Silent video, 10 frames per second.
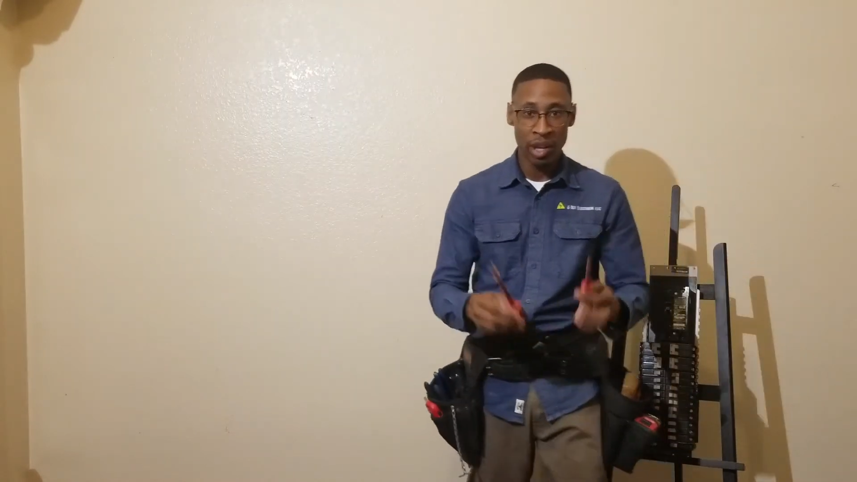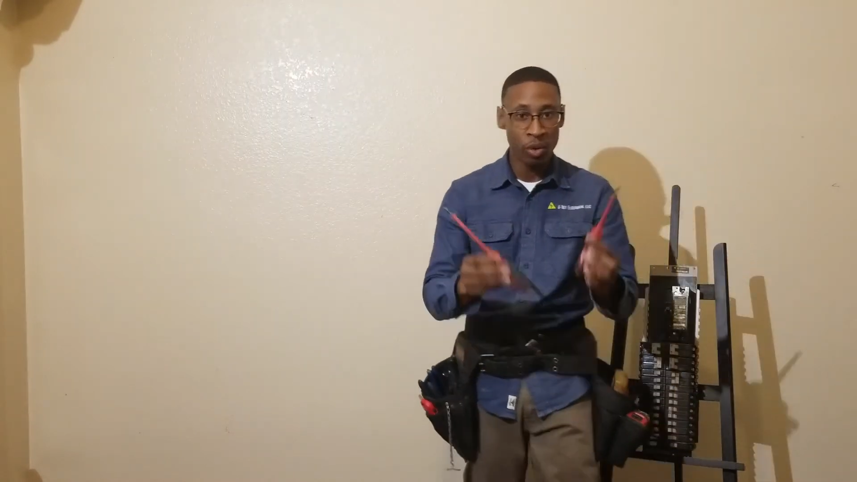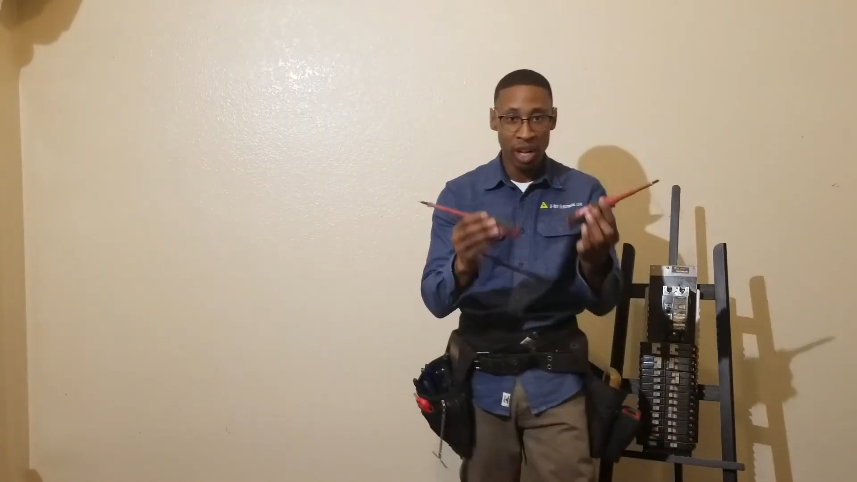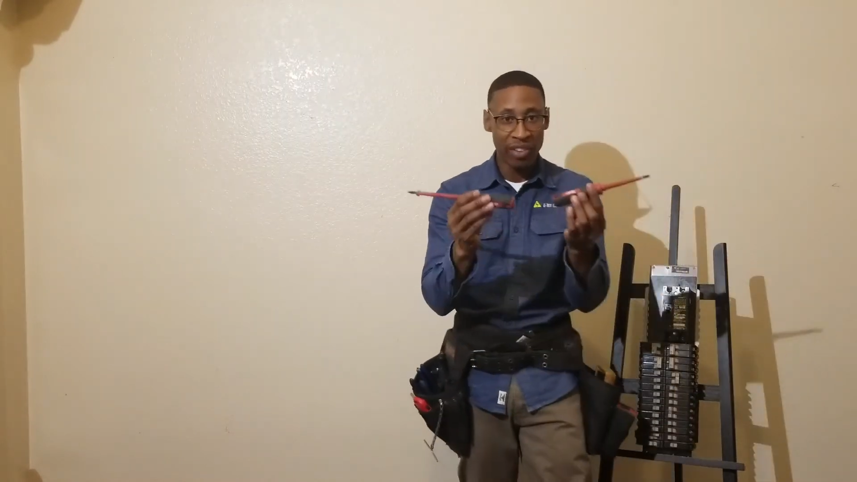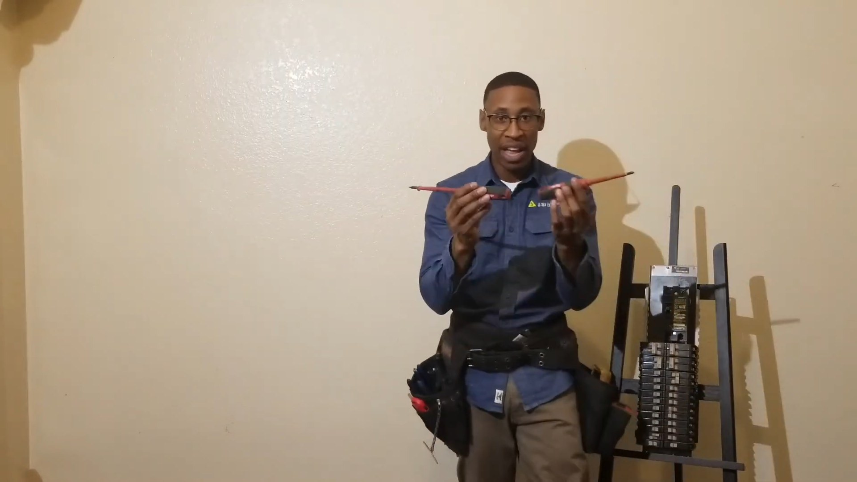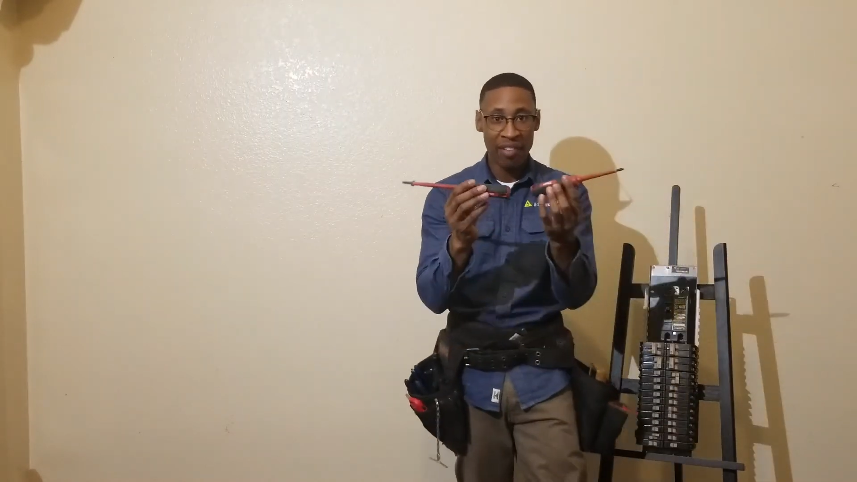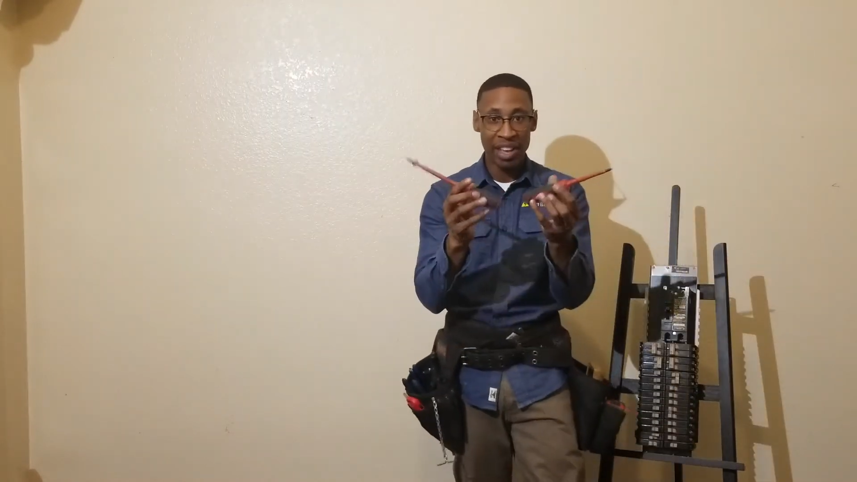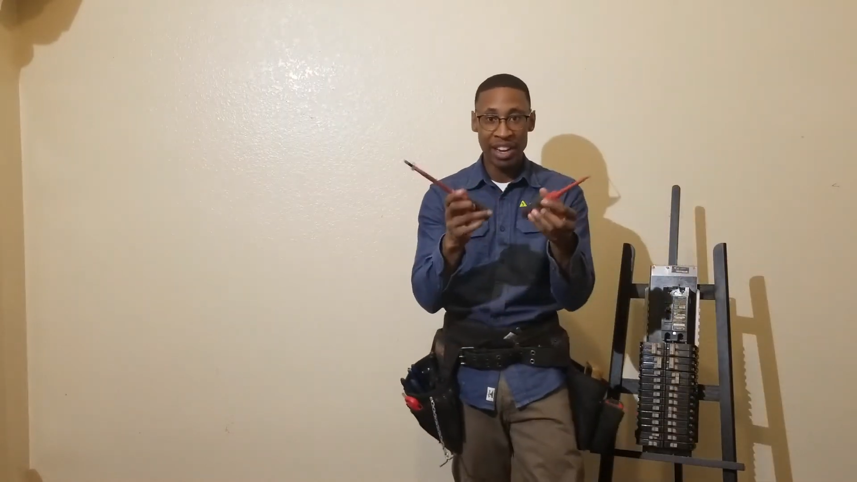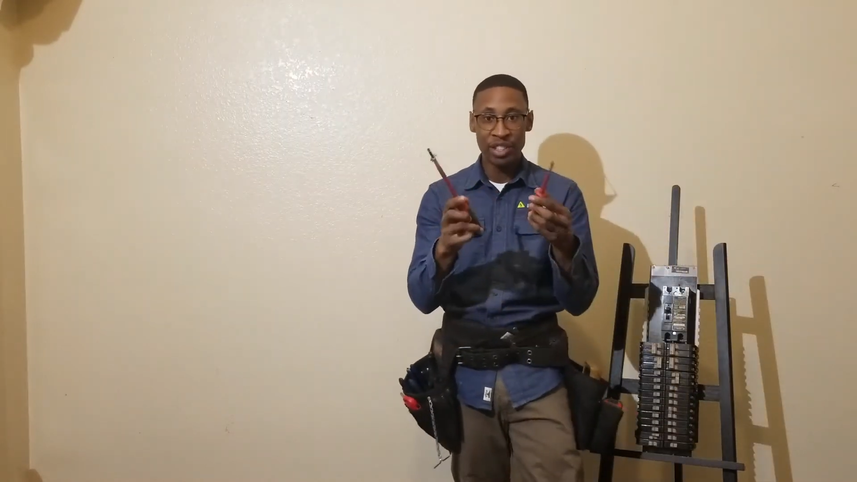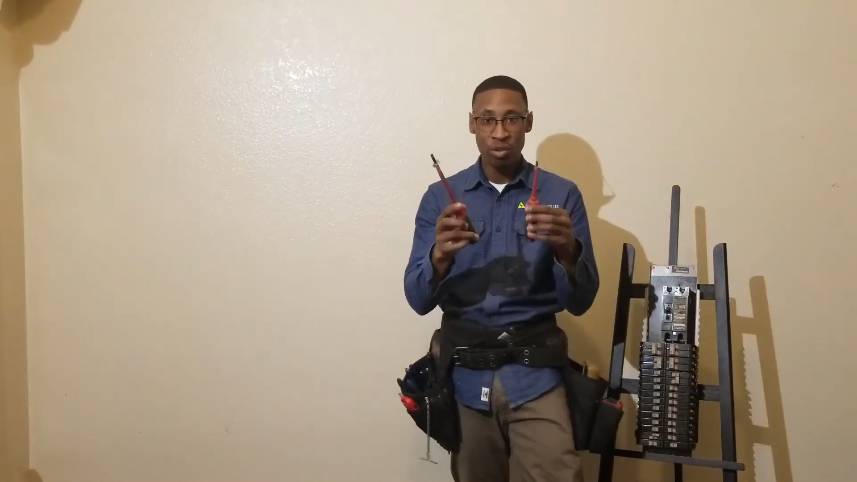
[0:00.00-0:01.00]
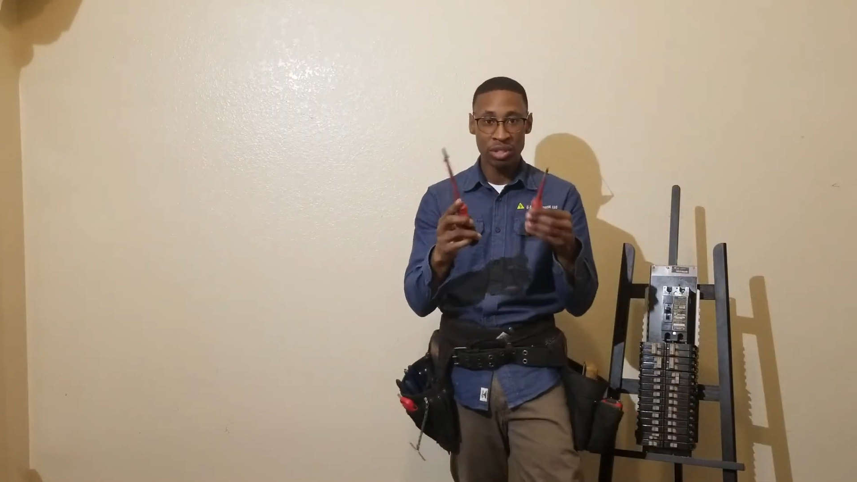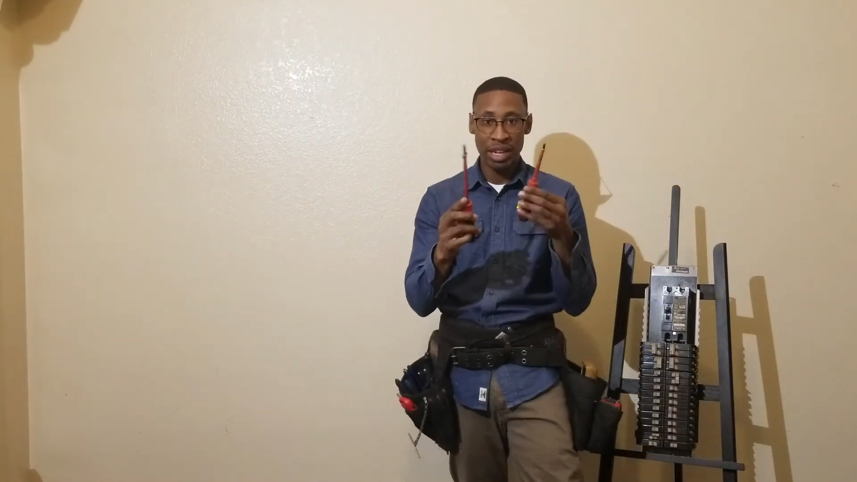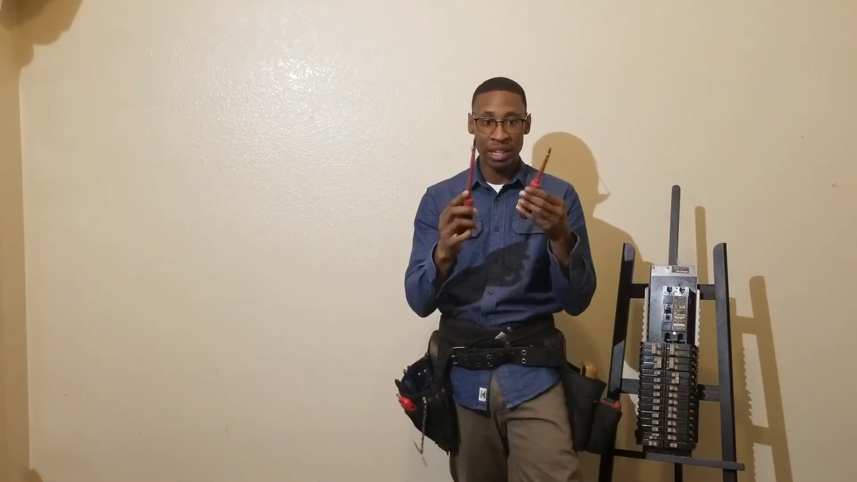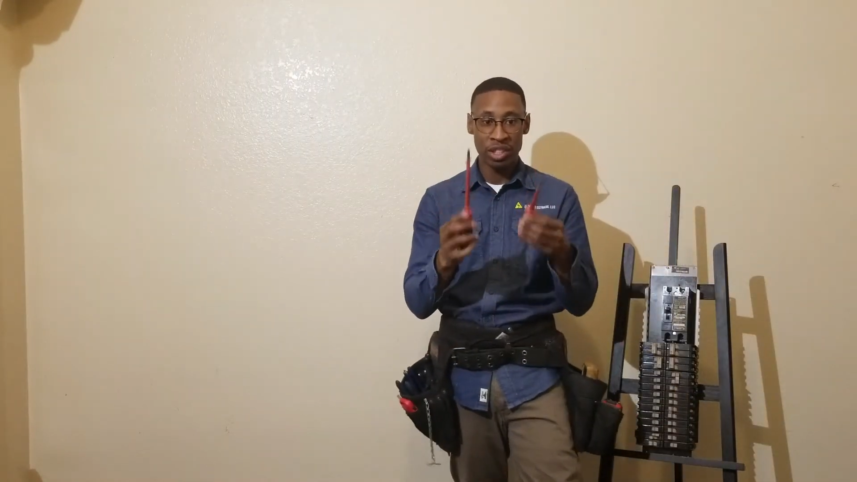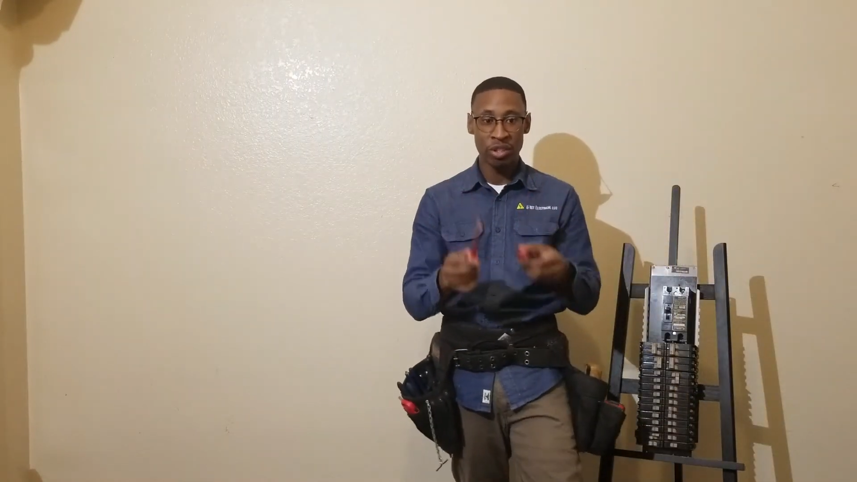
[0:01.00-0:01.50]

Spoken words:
you won't even have any tools like this.